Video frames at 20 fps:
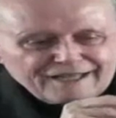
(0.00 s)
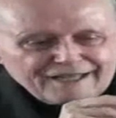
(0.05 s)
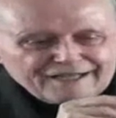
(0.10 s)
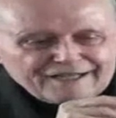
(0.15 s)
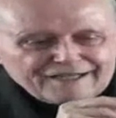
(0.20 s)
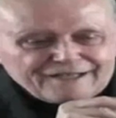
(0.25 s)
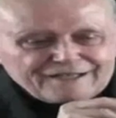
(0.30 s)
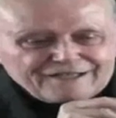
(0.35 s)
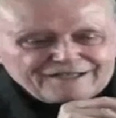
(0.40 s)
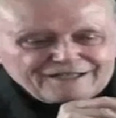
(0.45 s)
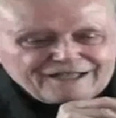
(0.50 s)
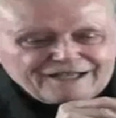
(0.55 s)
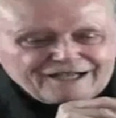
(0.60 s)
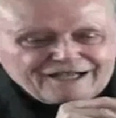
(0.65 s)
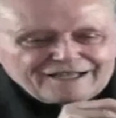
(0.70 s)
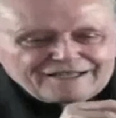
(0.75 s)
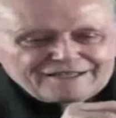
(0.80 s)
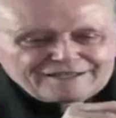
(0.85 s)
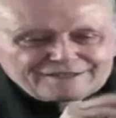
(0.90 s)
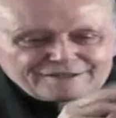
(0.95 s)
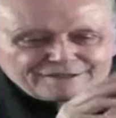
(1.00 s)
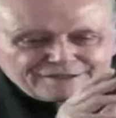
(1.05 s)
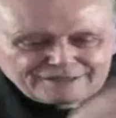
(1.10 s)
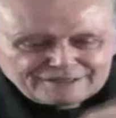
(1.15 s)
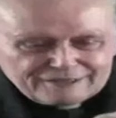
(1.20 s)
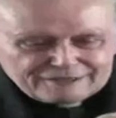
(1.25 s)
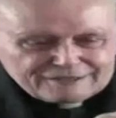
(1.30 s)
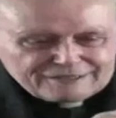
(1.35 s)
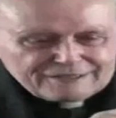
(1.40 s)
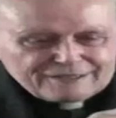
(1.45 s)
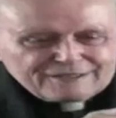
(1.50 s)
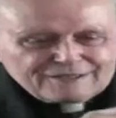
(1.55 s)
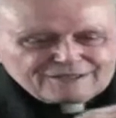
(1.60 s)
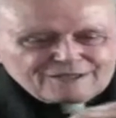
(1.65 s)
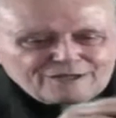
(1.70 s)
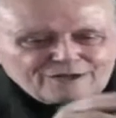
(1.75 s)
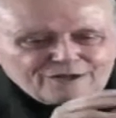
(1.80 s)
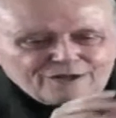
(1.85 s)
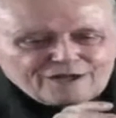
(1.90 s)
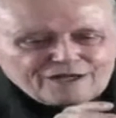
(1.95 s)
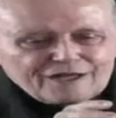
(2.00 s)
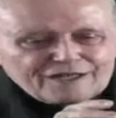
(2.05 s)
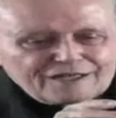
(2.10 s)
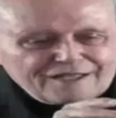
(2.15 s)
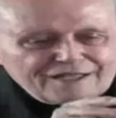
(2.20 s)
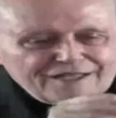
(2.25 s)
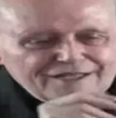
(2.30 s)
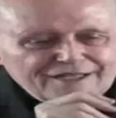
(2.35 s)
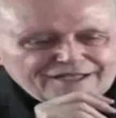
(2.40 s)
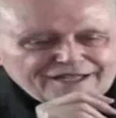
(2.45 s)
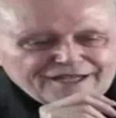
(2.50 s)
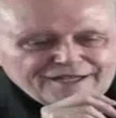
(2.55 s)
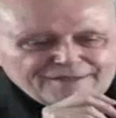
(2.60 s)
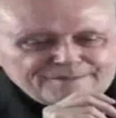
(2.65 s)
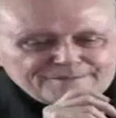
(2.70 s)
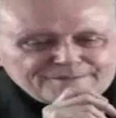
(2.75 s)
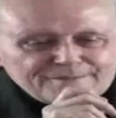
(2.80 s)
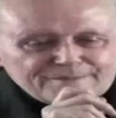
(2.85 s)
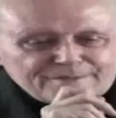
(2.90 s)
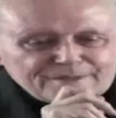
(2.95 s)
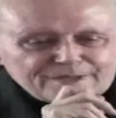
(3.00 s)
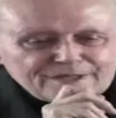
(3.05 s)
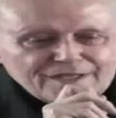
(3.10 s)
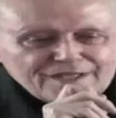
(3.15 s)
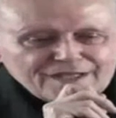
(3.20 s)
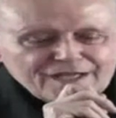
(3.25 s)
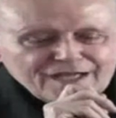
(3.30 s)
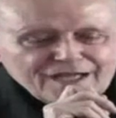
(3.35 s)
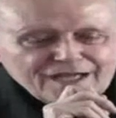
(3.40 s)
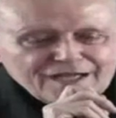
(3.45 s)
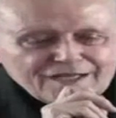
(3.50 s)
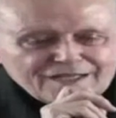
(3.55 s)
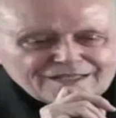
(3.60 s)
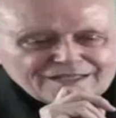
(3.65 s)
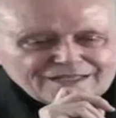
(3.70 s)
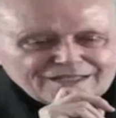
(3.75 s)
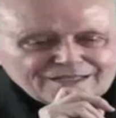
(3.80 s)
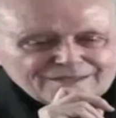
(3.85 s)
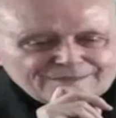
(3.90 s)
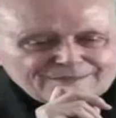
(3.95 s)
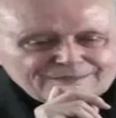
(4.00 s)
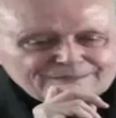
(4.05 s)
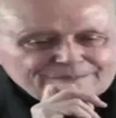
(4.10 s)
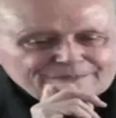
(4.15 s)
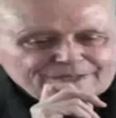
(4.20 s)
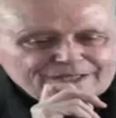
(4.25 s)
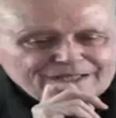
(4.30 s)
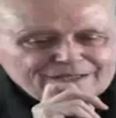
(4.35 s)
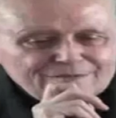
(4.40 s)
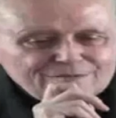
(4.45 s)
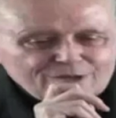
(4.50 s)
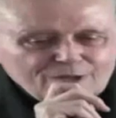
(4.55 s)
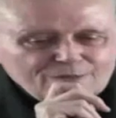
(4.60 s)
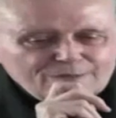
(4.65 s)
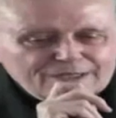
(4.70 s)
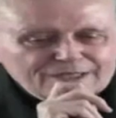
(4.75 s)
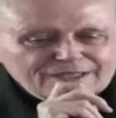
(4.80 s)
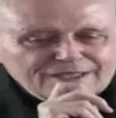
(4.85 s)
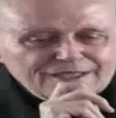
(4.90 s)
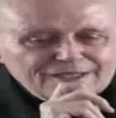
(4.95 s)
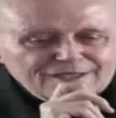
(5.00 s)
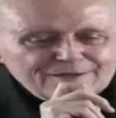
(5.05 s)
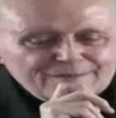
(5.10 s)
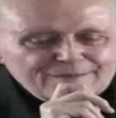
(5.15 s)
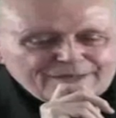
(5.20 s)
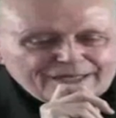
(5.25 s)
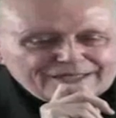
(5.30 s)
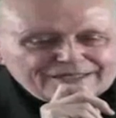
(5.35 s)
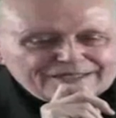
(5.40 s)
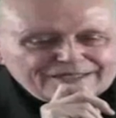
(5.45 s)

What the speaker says: people in early England wore their hair, either Celtic or